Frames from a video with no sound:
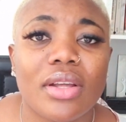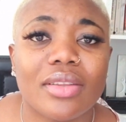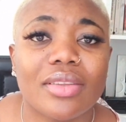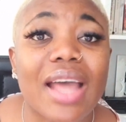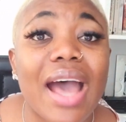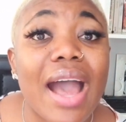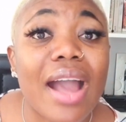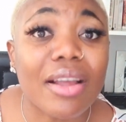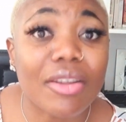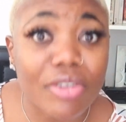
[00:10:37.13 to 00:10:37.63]

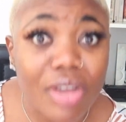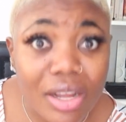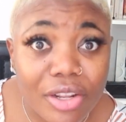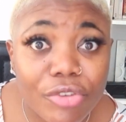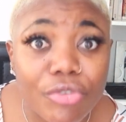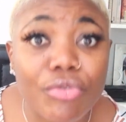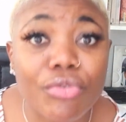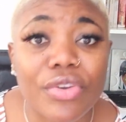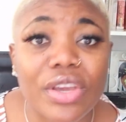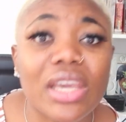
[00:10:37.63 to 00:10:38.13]
That
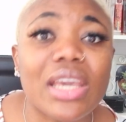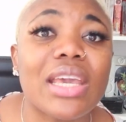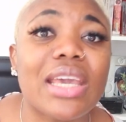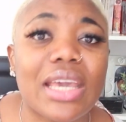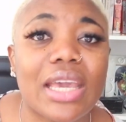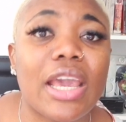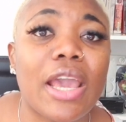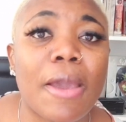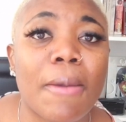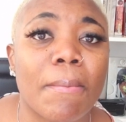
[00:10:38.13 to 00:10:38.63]

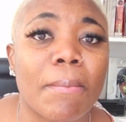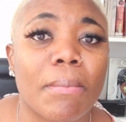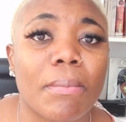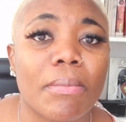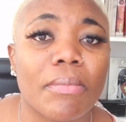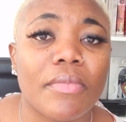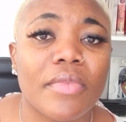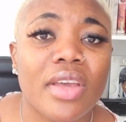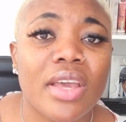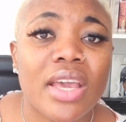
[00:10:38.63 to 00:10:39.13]

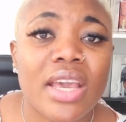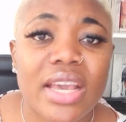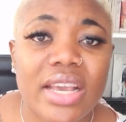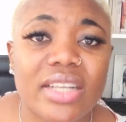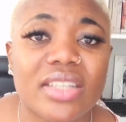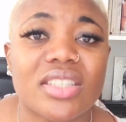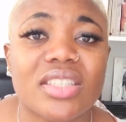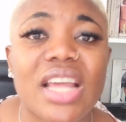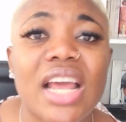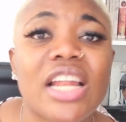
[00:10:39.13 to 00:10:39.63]
him.
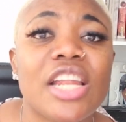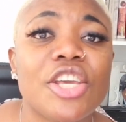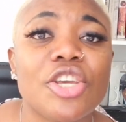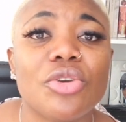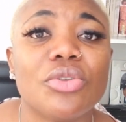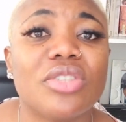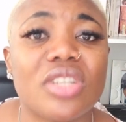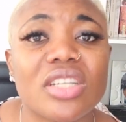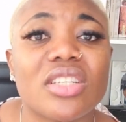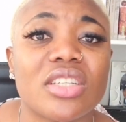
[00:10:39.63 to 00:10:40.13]
He's telling
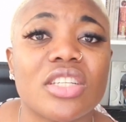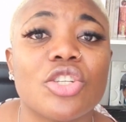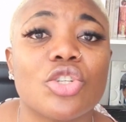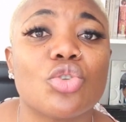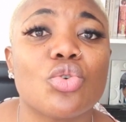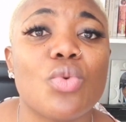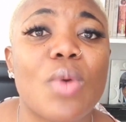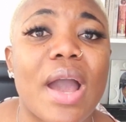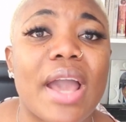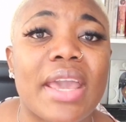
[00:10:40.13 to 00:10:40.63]
you this is
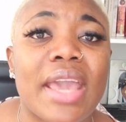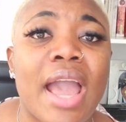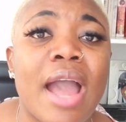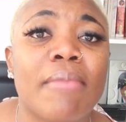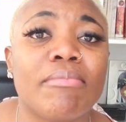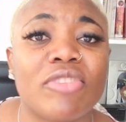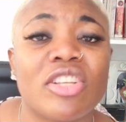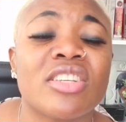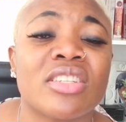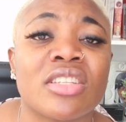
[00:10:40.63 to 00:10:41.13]
who I
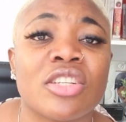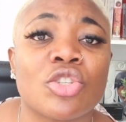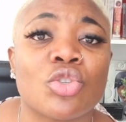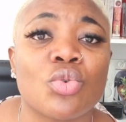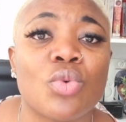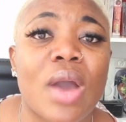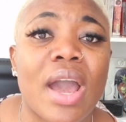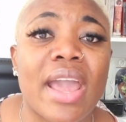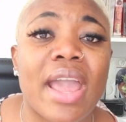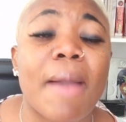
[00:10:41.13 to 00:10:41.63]
am. This is
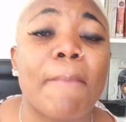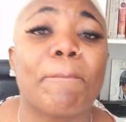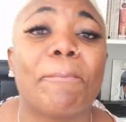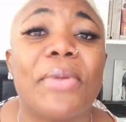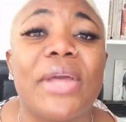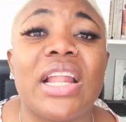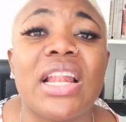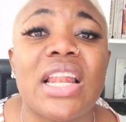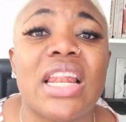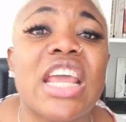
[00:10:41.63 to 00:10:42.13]
who I am.
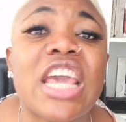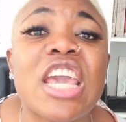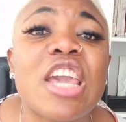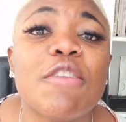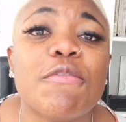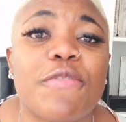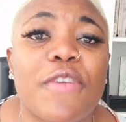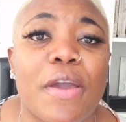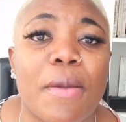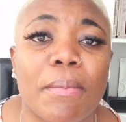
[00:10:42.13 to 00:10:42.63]

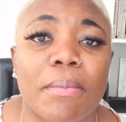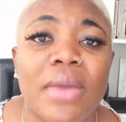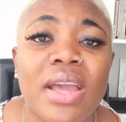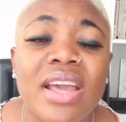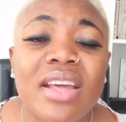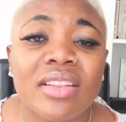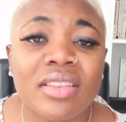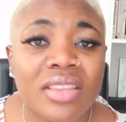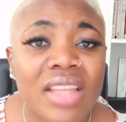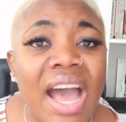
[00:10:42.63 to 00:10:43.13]
Believe him.
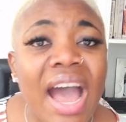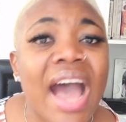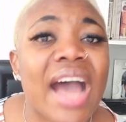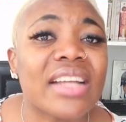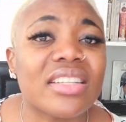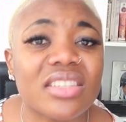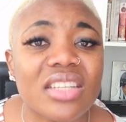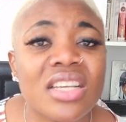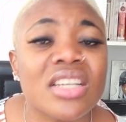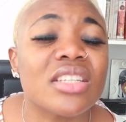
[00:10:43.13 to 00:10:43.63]

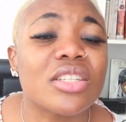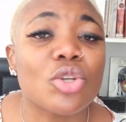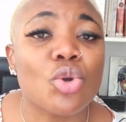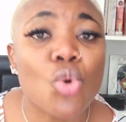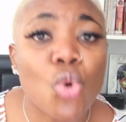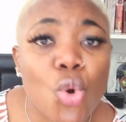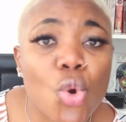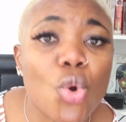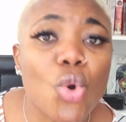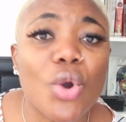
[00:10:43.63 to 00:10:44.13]
That is
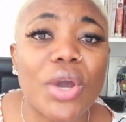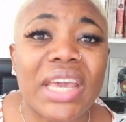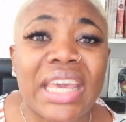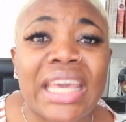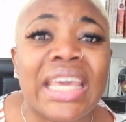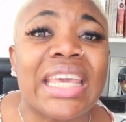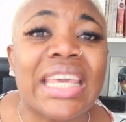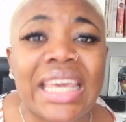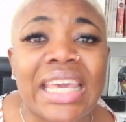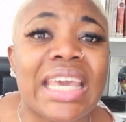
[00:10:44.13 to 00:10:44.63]
who
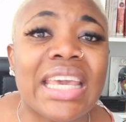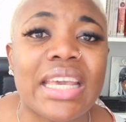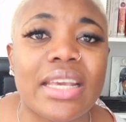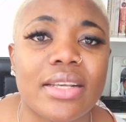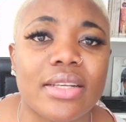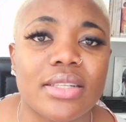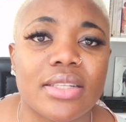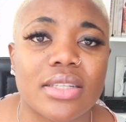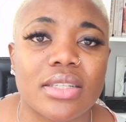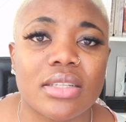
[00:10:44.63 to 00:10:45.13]
he
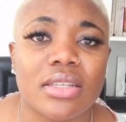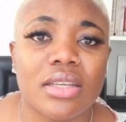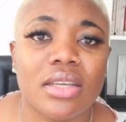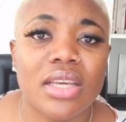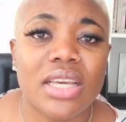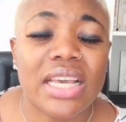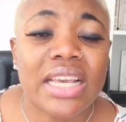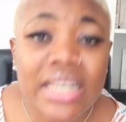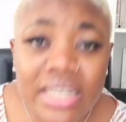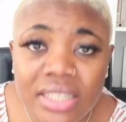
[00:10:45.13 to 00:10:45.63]
is.
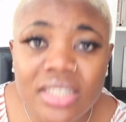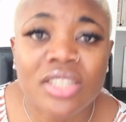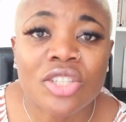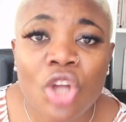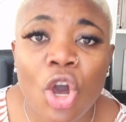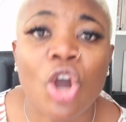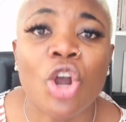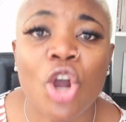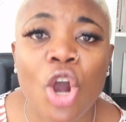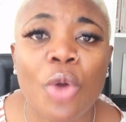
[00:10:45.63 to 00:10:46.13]
He's
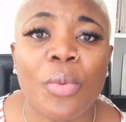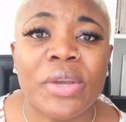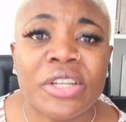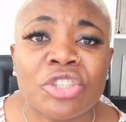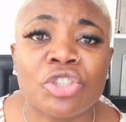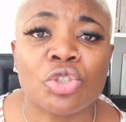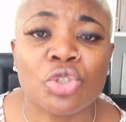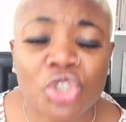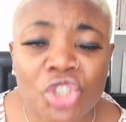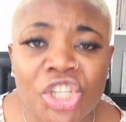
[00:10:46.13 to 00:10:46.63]
not
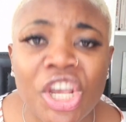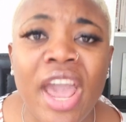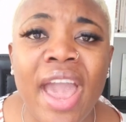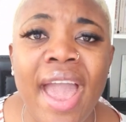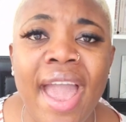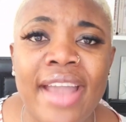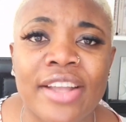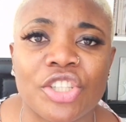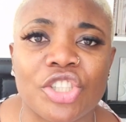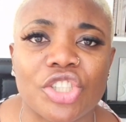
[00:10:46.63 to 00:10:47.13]
going to
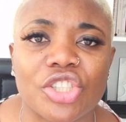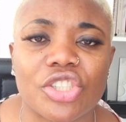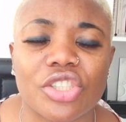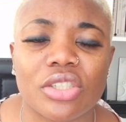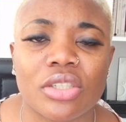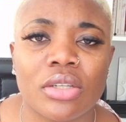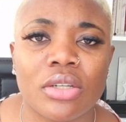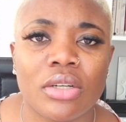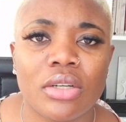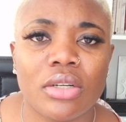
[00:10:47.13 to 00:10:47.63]
change.